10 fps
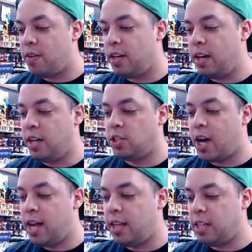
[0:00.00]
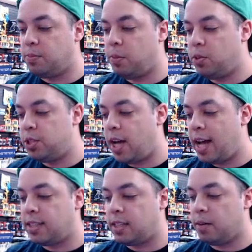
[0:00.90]
and try to hit these blue
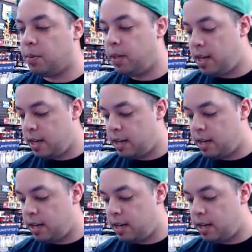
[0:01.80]
shots to complete it.